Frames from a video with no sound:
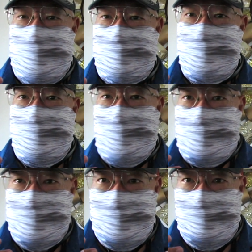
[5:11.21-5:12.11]
it. I was thinking
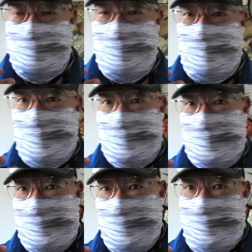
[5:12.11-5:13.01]
actually using my
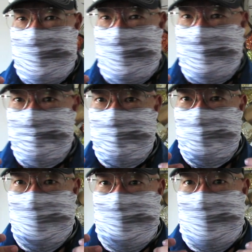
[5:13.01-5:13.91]
secondary
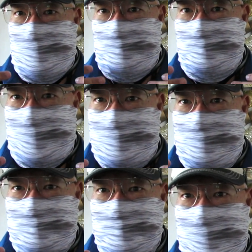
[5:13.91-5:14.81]
um, backup